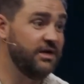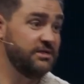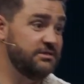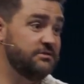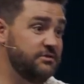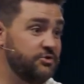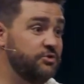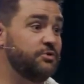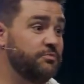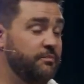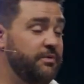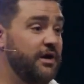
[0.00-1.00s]
Since the Jews are
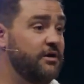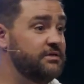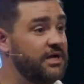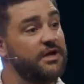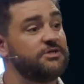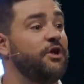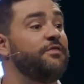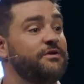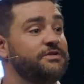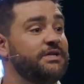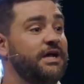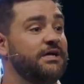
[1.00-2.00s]
prepared and God is on their
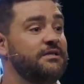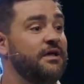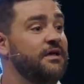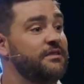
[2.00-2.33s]
side, they